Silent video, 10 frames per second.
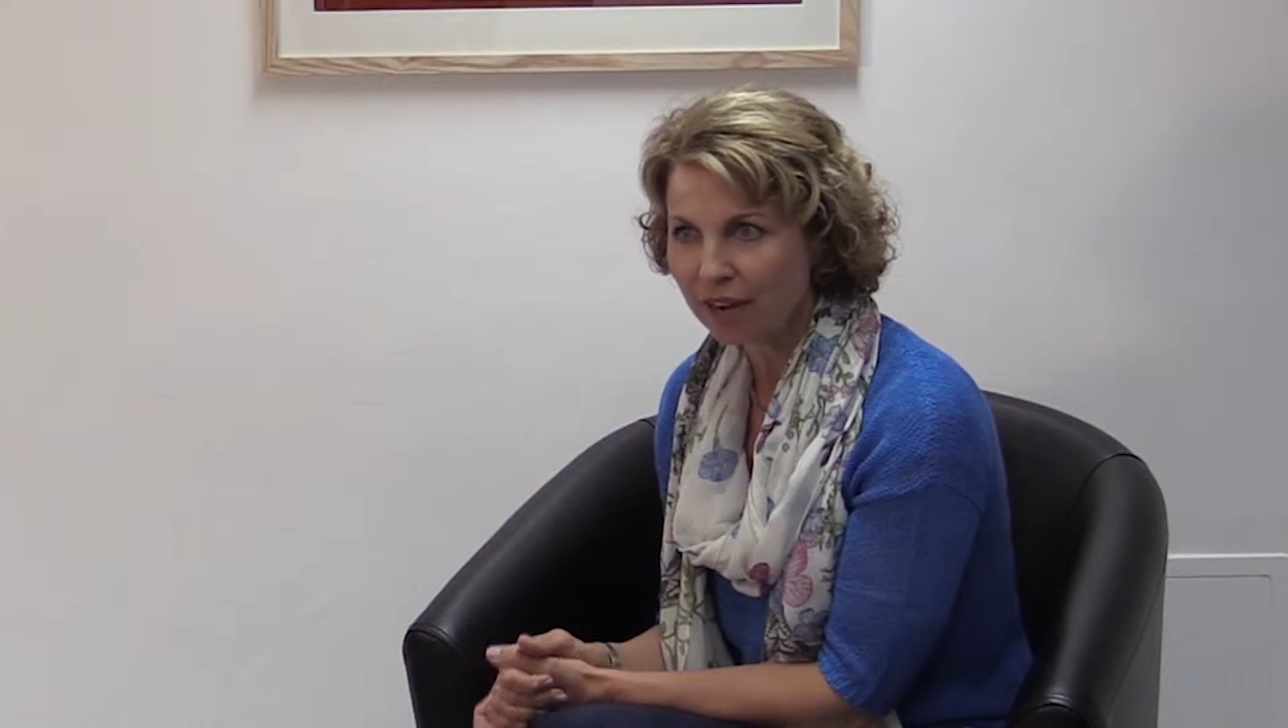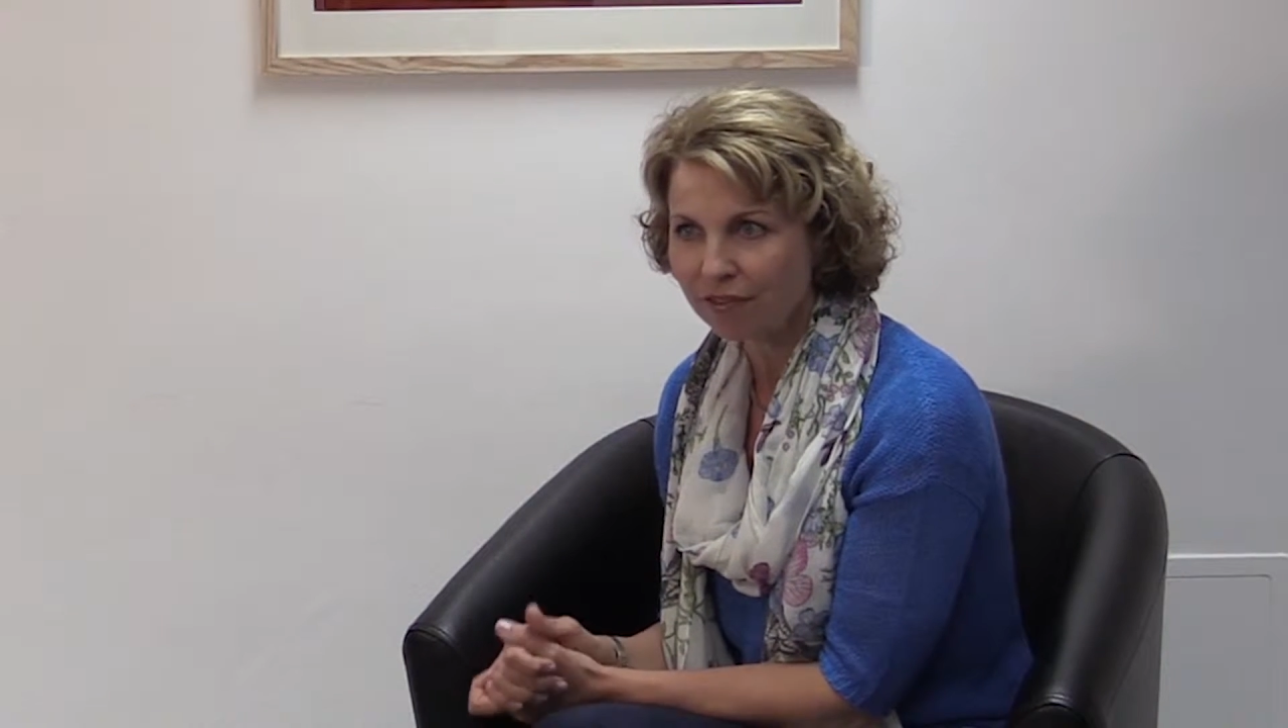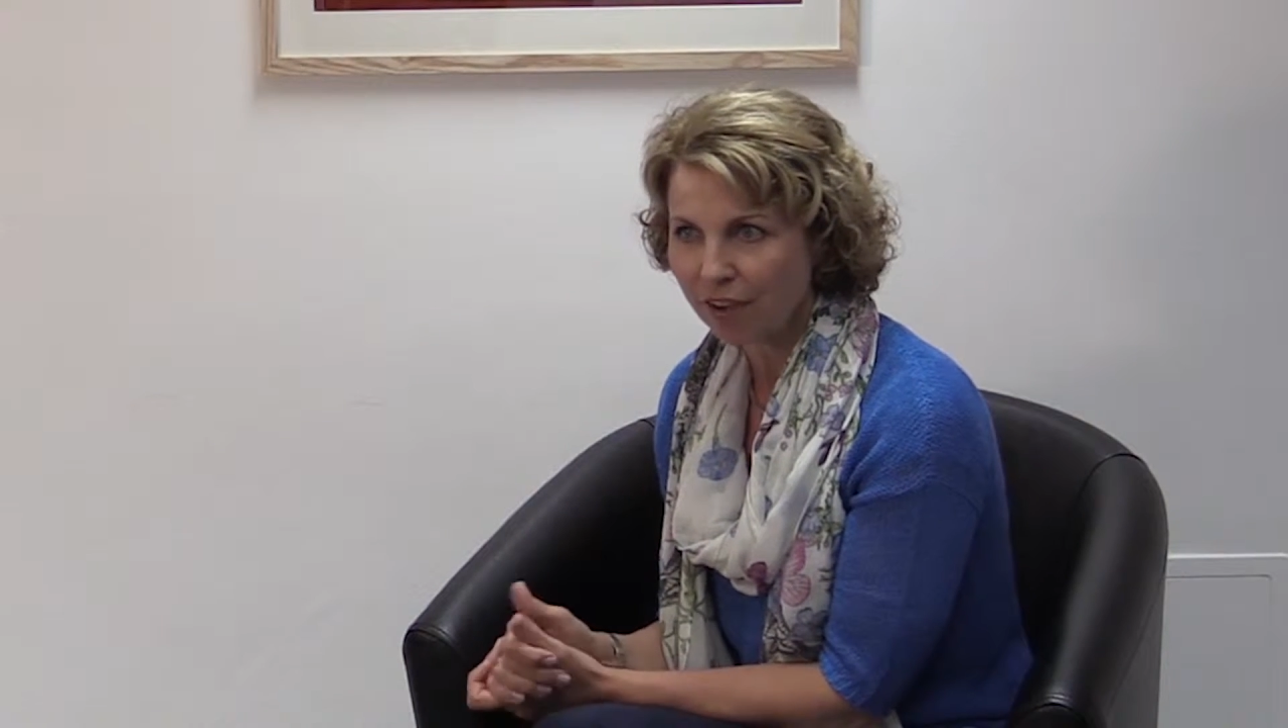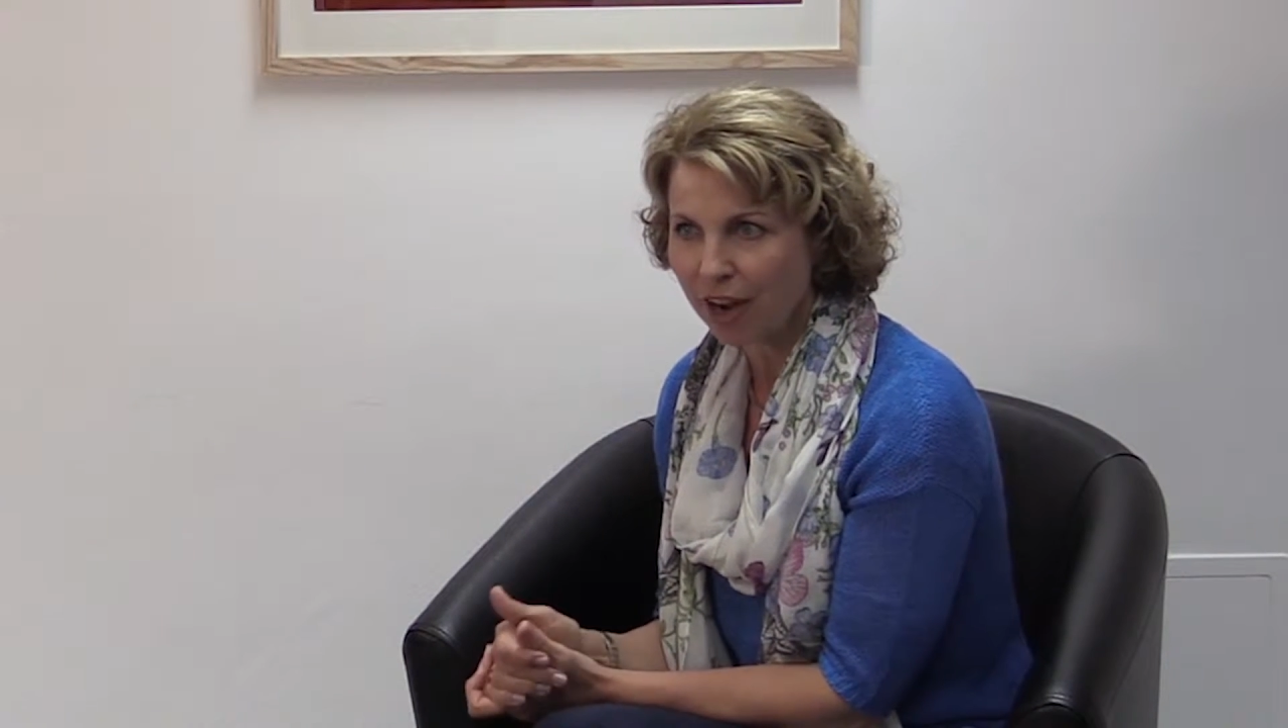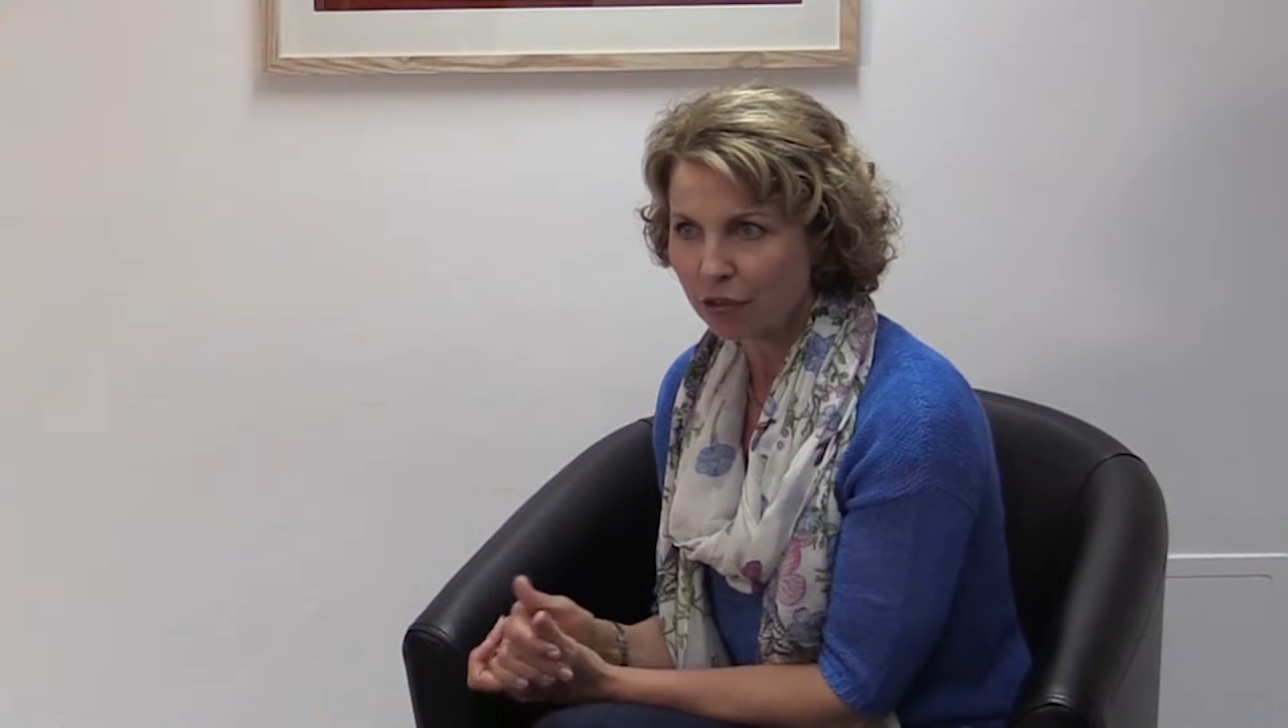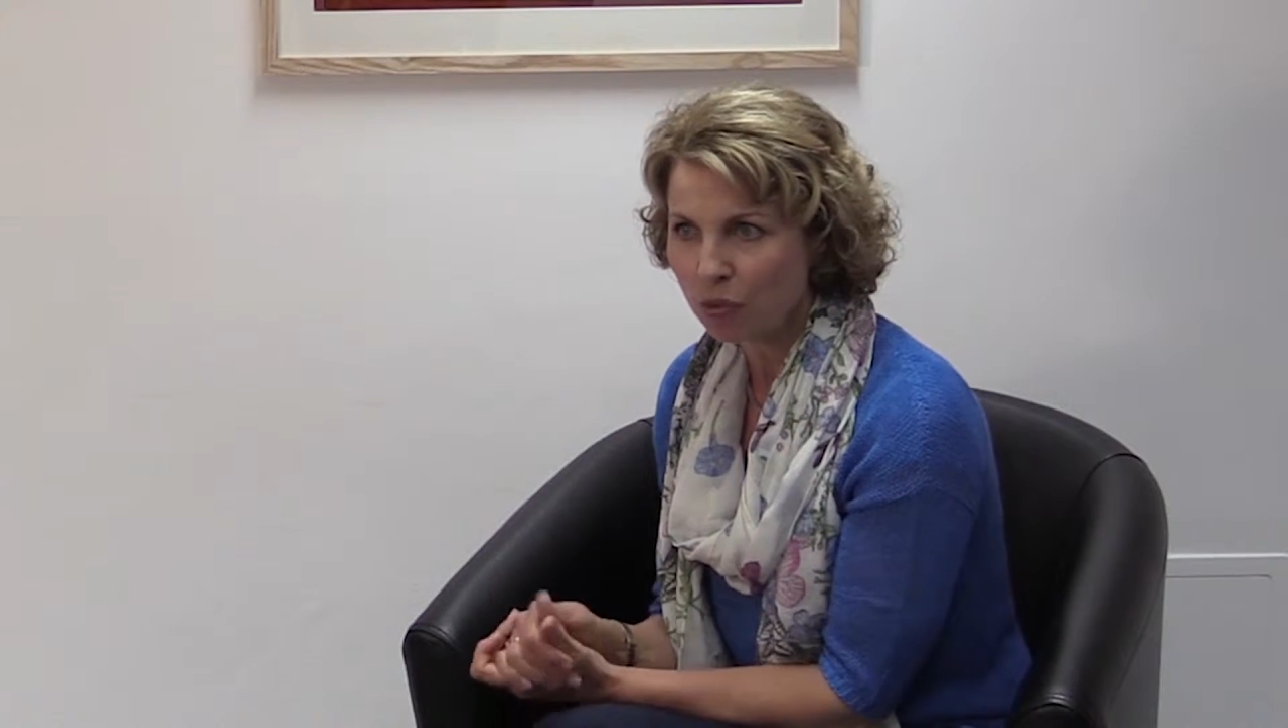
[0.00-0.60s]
and find